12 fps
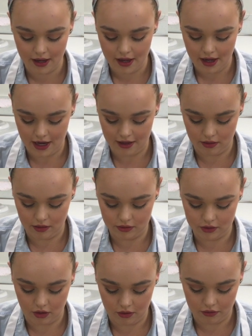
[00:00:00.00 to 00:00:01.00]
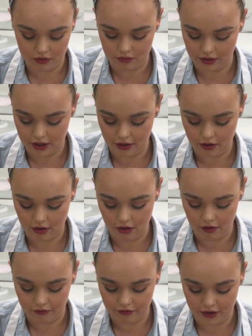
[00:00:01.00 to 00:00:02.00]
And those 3 are all
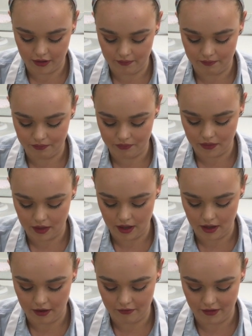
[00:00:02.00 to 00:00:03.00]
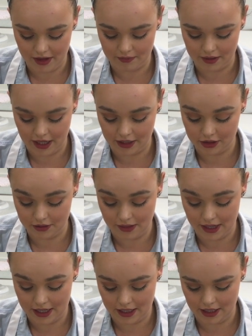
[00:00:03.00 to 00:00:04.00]
from family, actually my
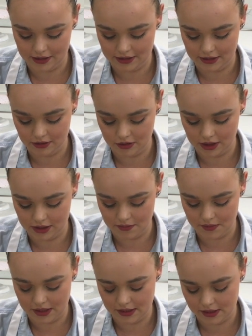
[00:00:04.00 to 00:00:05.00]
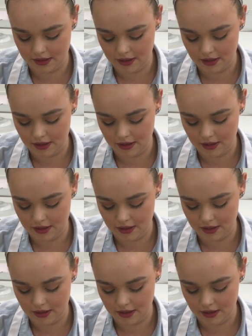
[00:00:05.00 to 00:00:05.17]
Aunt Nancy's recipes.